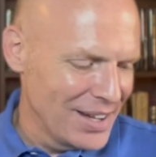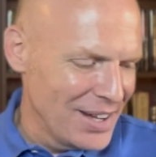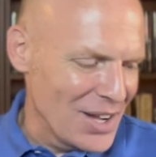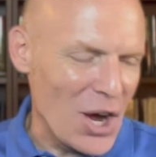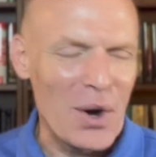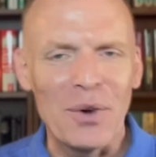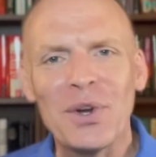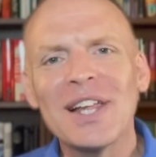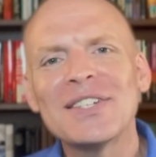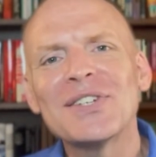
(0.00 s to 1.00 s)
All right,
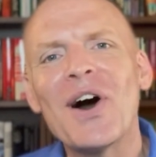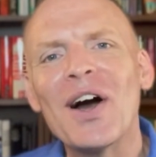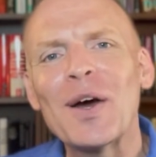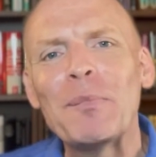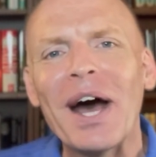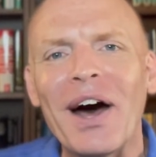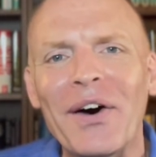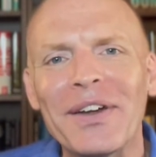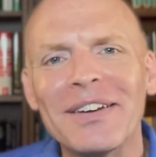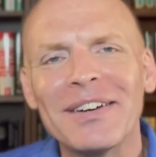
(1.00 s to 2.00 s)
well, let's talk
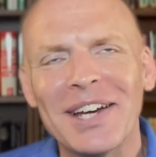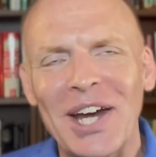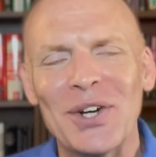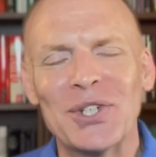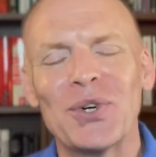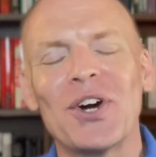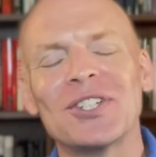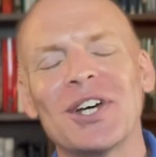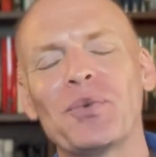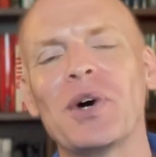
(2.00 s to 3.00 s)
about a character arc
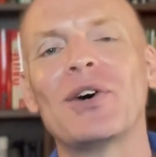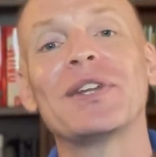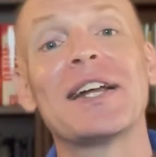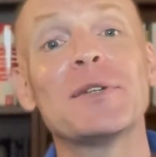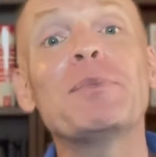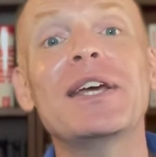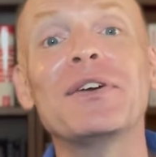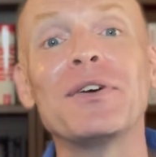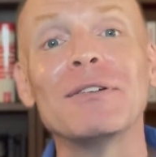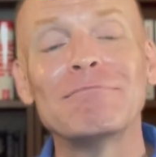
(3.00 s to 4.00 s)
done well, and that's
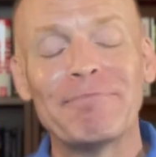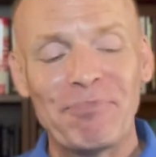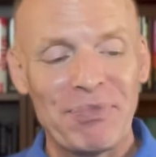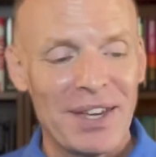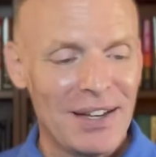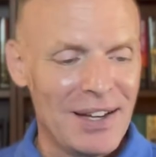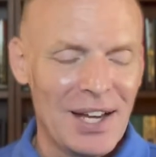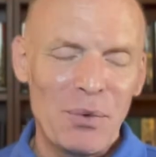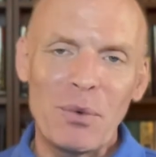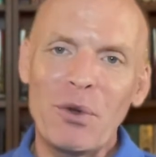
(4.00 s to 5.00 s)
Peter.
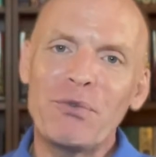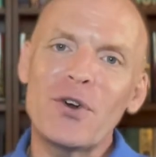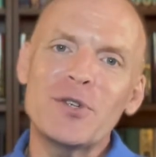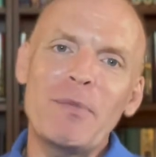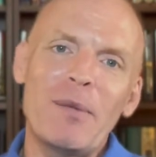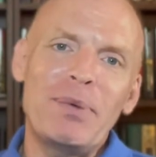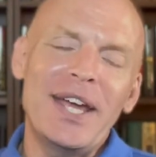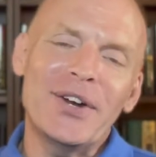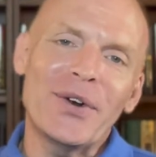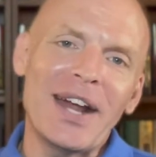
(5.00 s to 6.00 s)
When we first met
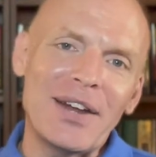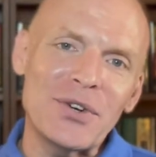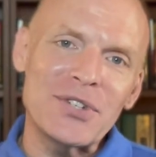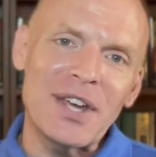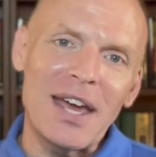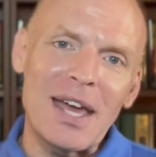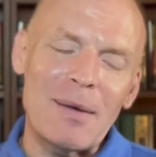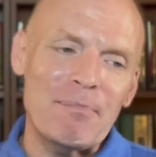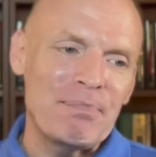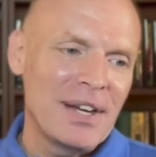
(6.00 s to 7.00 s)
Peter in Ender's
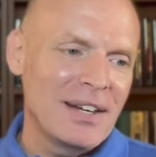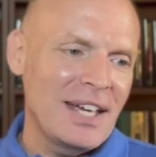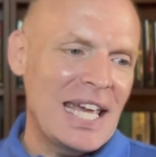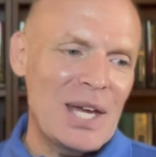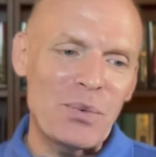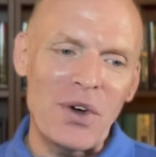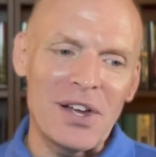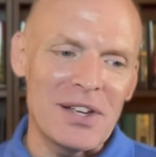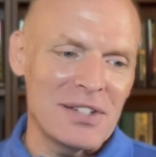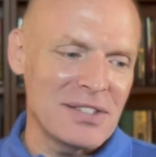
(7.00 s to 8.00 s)
Game, he
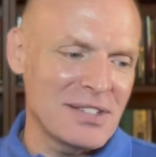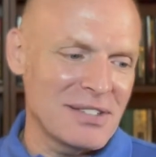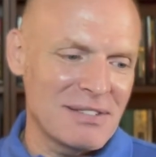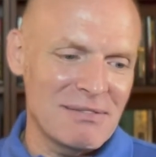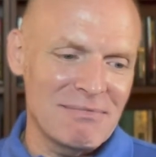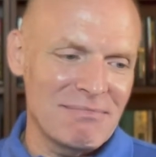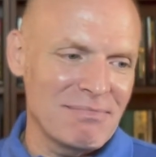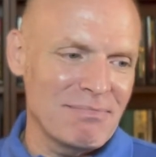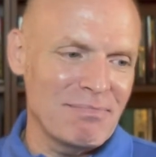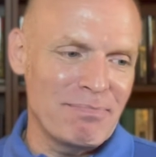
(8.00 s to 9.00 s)
was
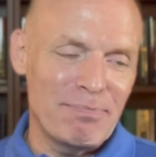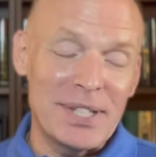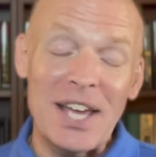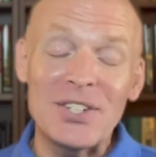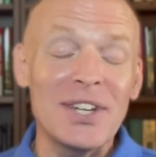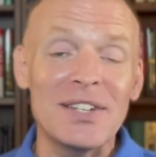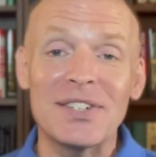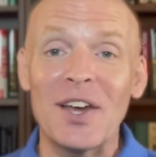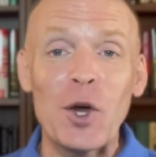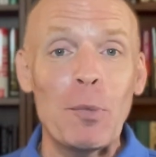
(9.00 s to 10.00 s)
potentially a
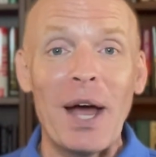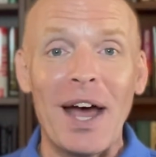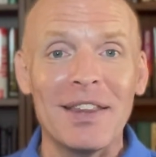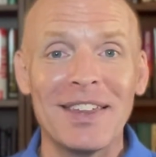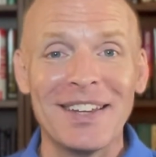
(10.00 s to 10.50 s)
psychopath